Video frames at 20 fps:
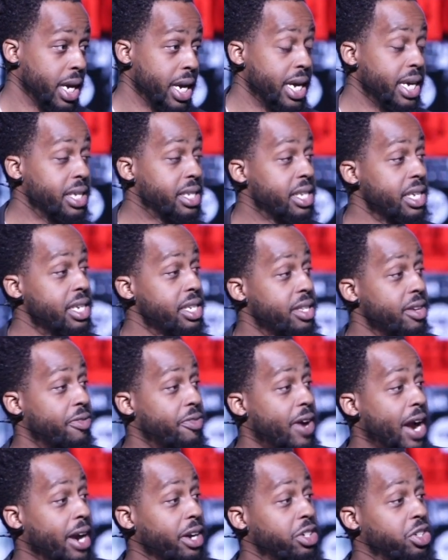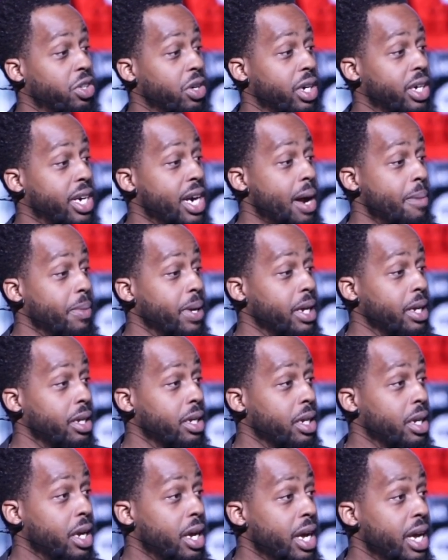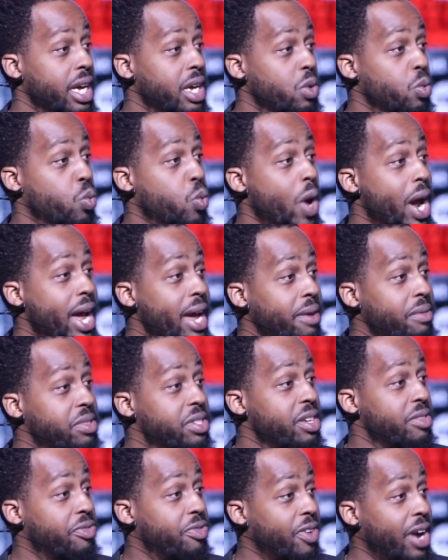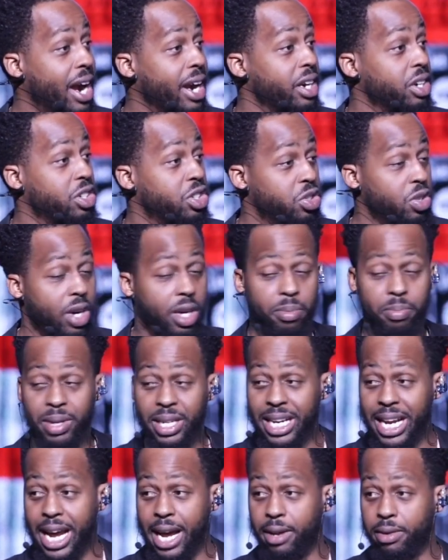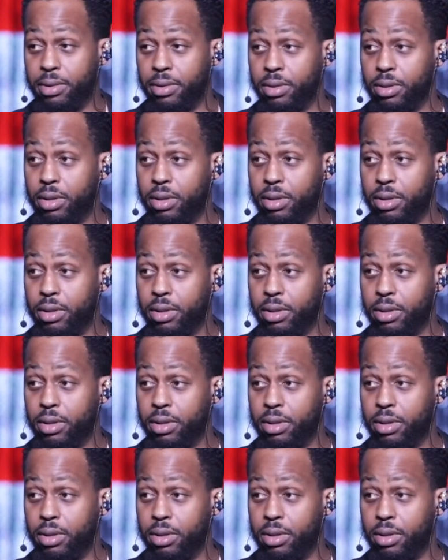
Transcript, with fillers: He sees the fire truck coming he waves the fire truckman down.